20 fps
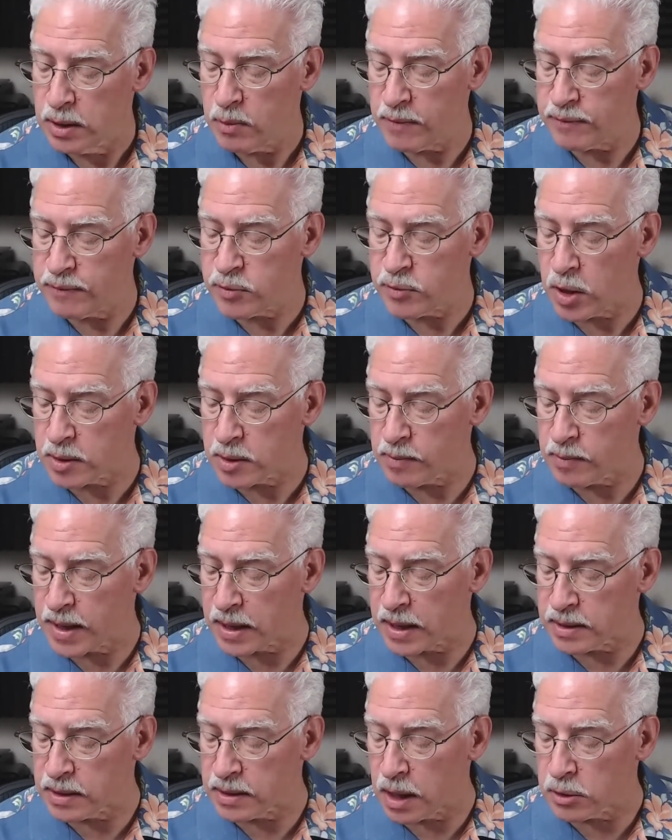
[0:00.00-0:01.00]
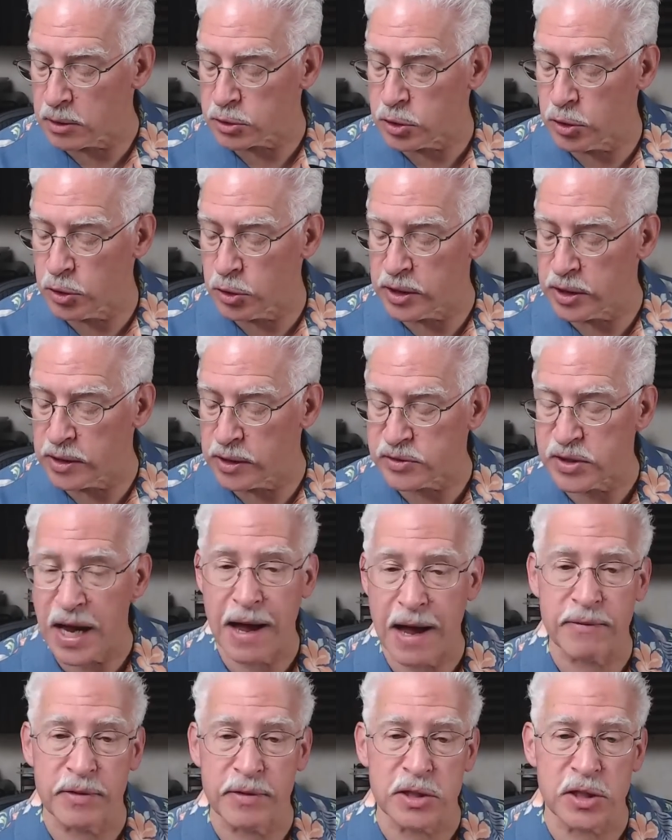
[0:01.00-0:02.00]
We've talked about the alternatives to
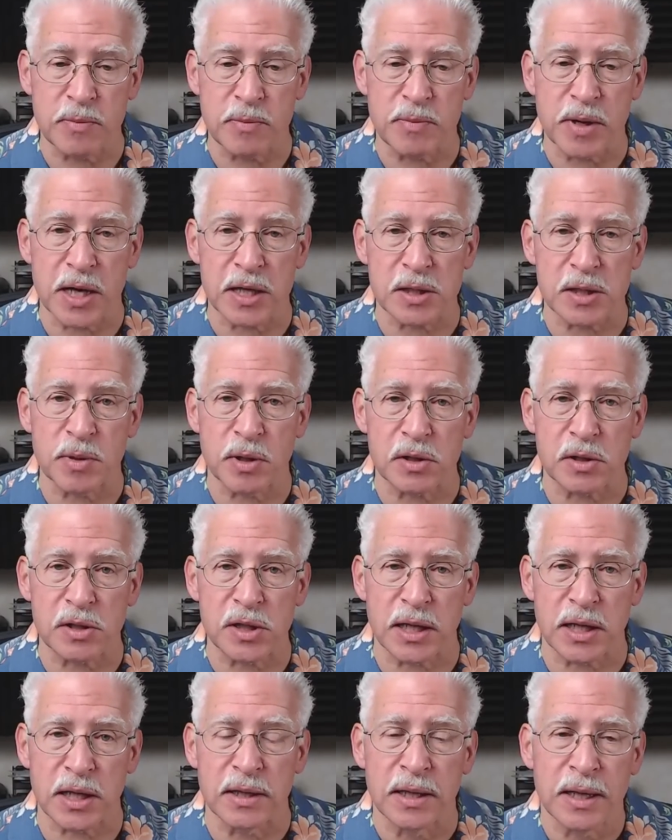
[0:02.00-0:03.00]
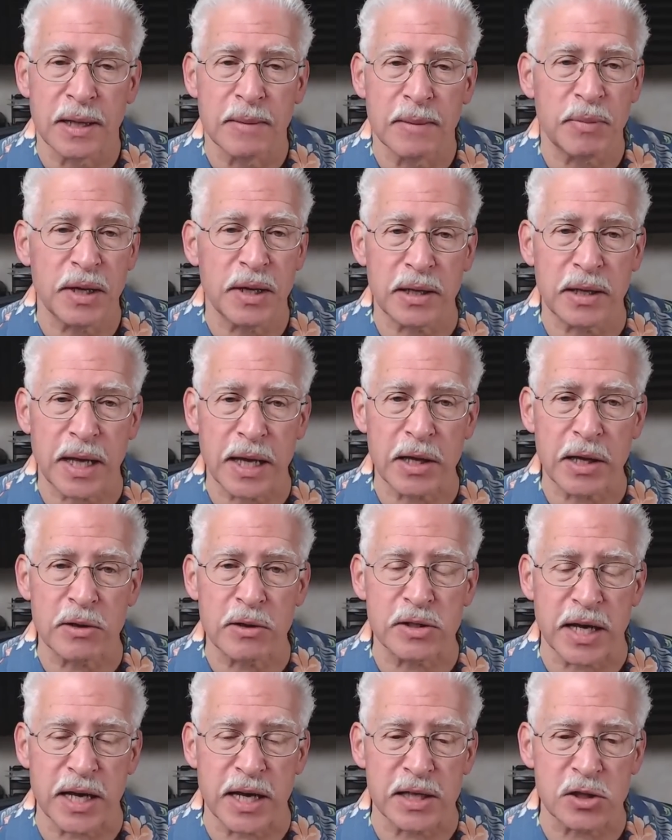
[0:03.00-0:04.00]
having GPS built in, but it, like
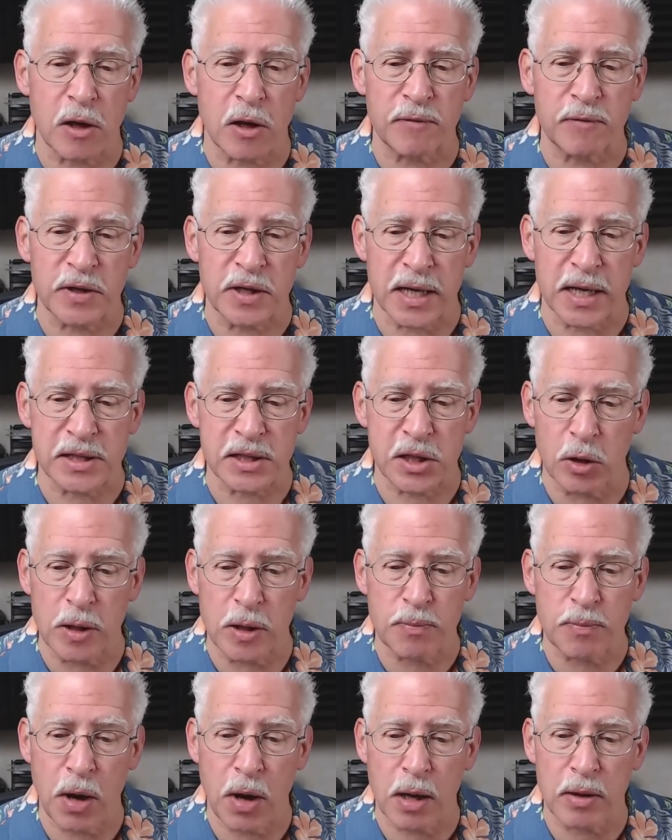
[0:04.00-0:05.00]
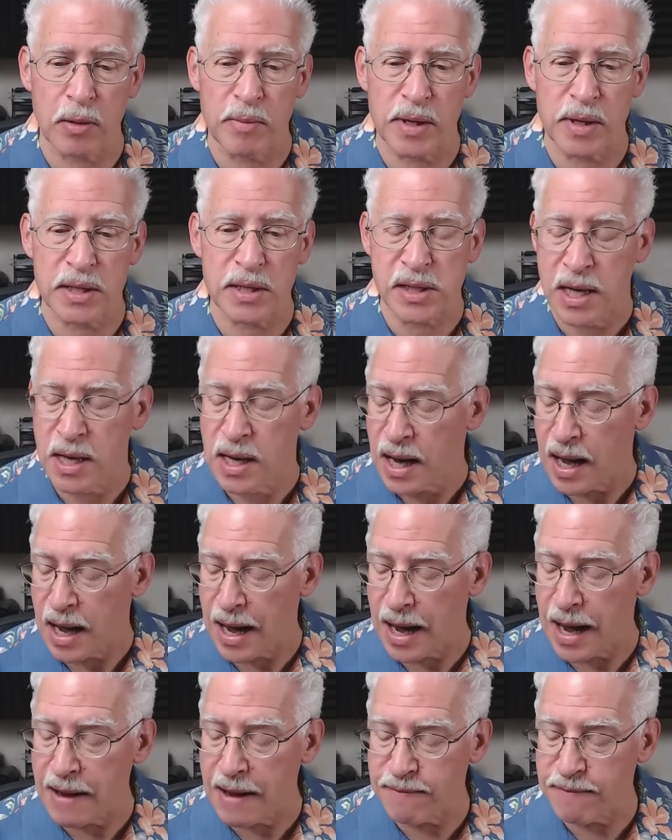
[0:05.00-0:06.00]
you say, it's awfully nice. The only problem is
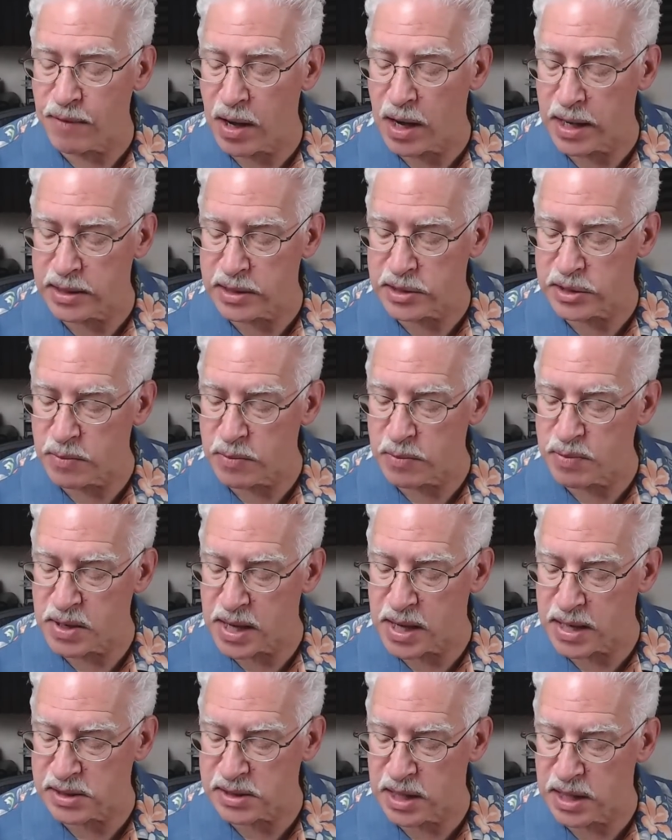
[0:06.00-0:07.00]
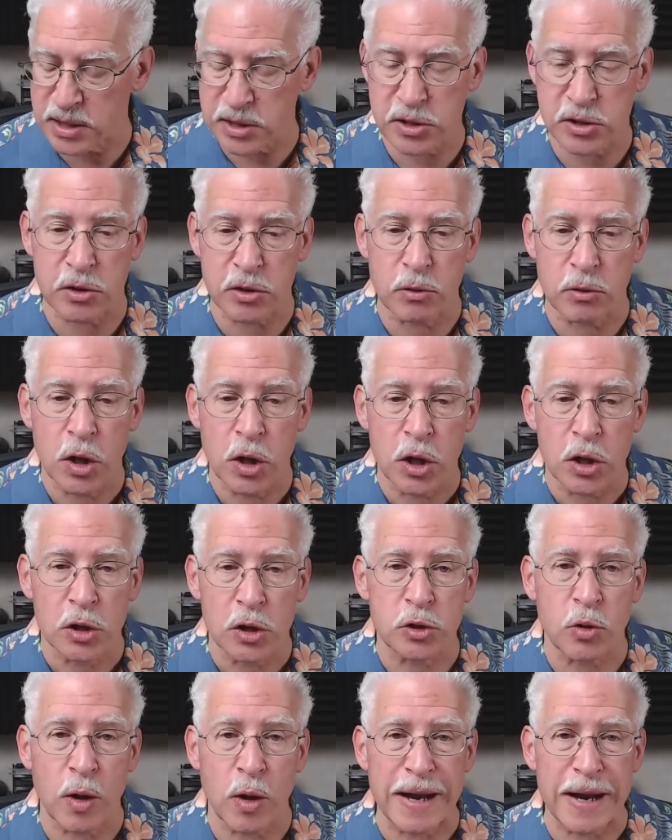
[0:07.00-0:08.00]
I find GPS tends to
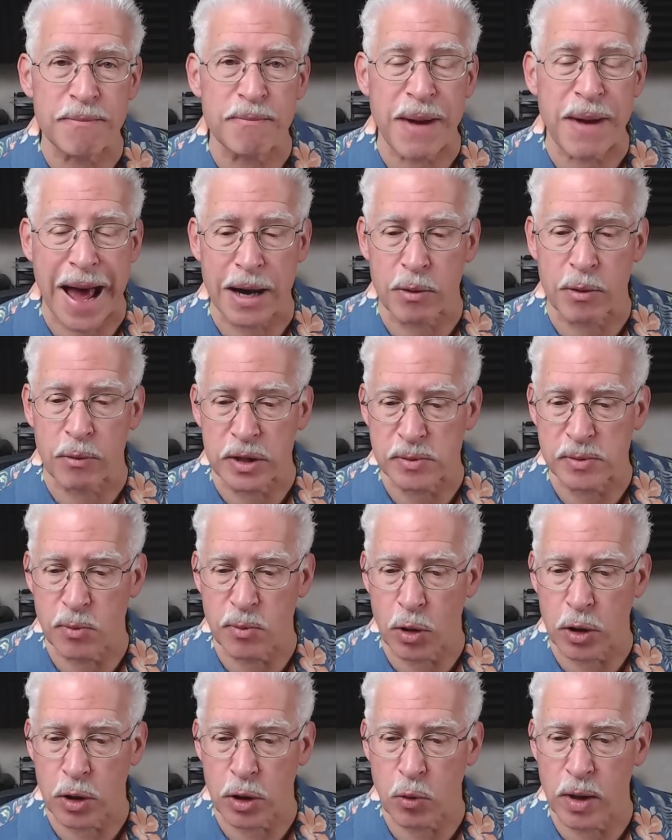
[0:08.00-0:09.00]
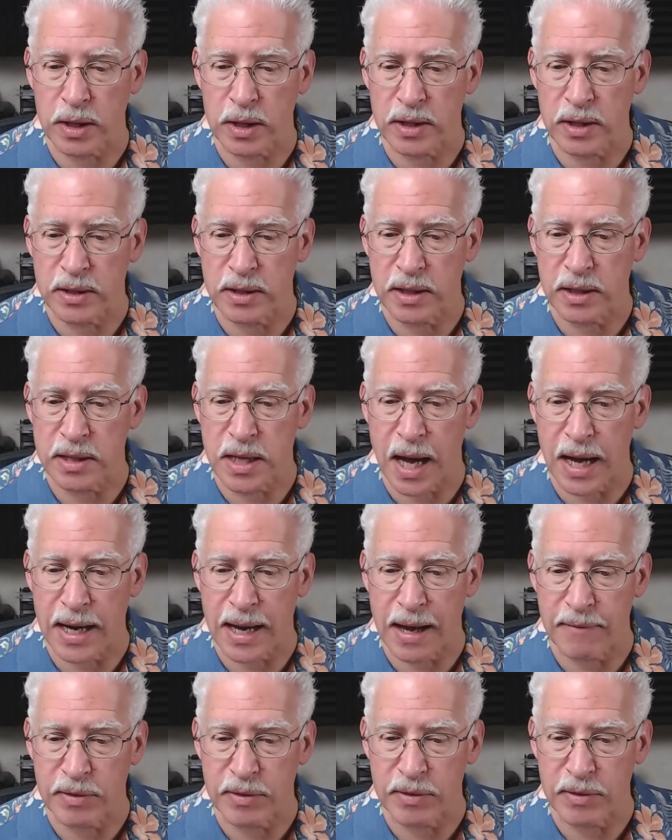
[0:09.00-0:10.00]
drain batteries more quickly than
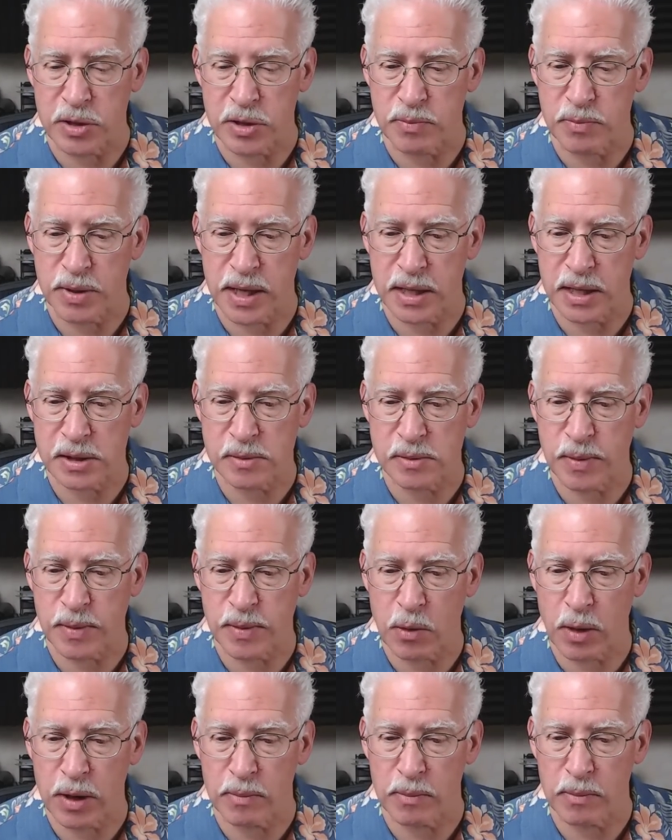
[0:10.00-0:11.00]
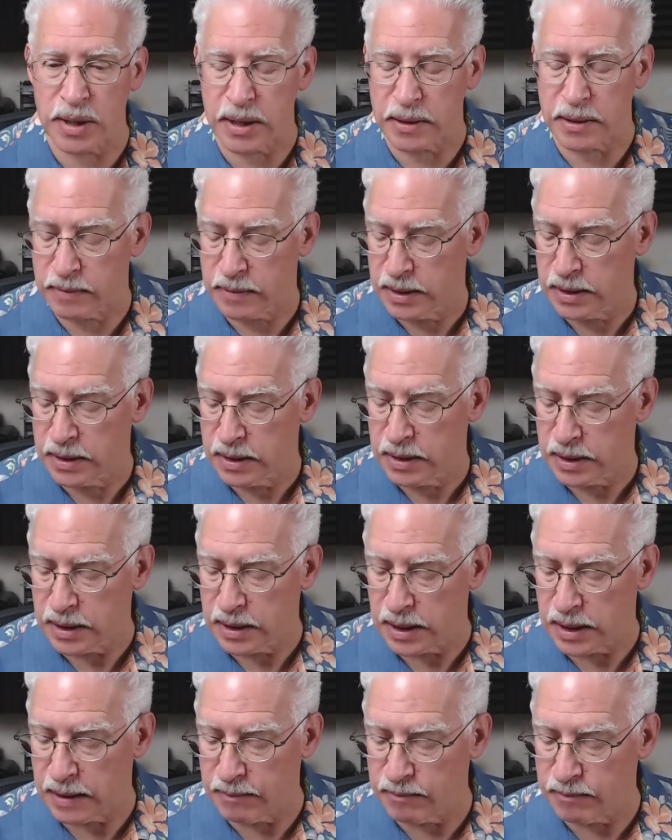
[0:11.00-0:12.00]
not having GPS by quite a bit.
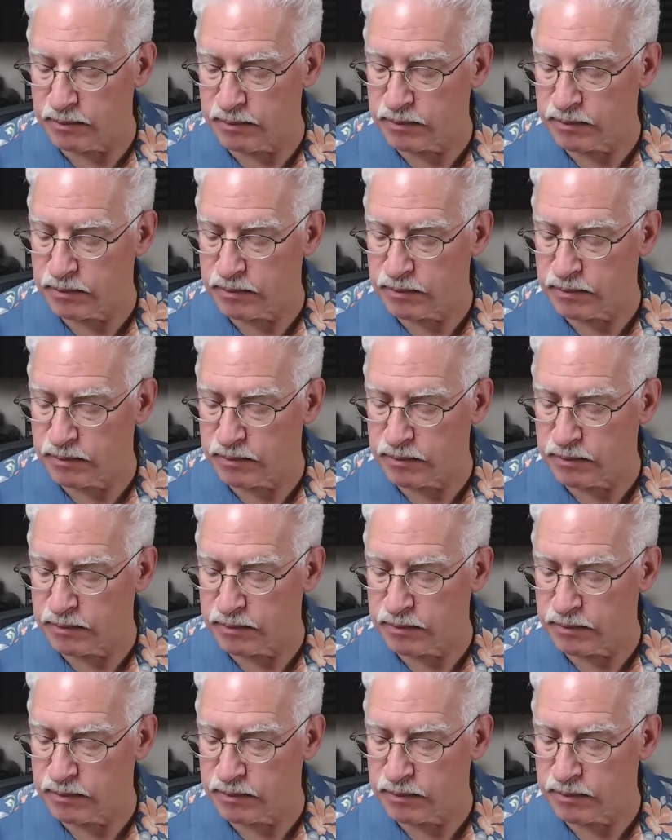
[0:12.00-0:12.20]
Um, and